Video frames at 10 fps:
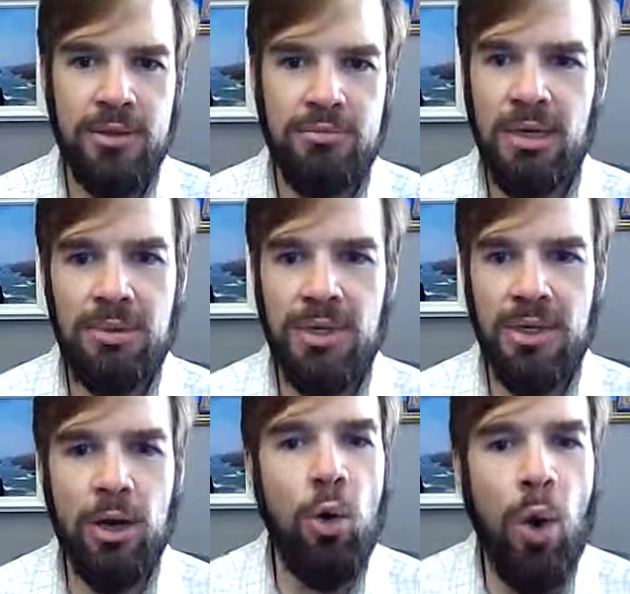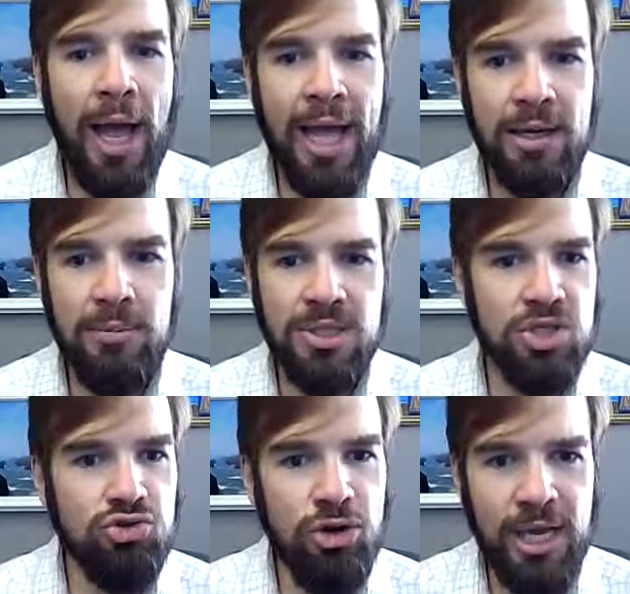maybe a quiet but
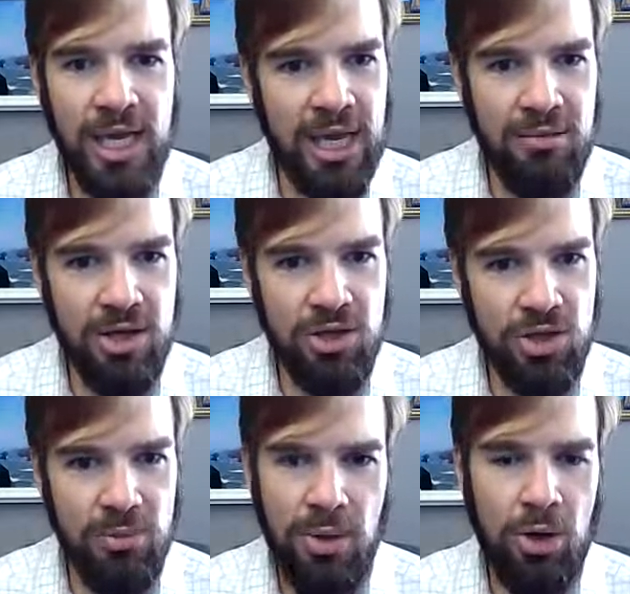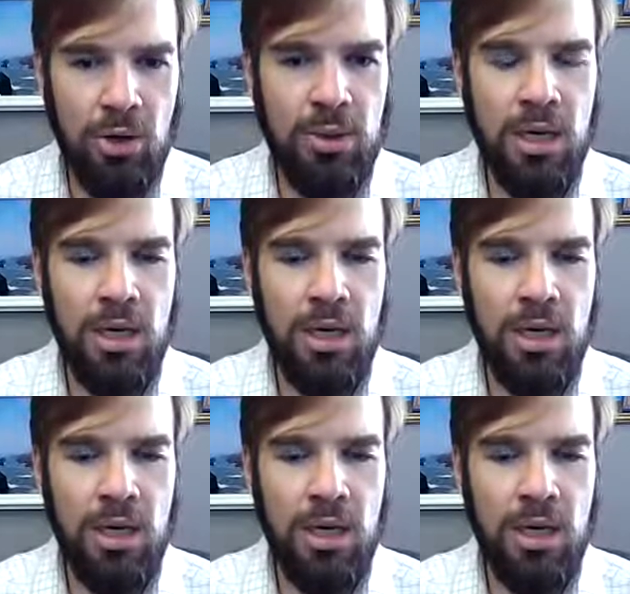striking image in the poem,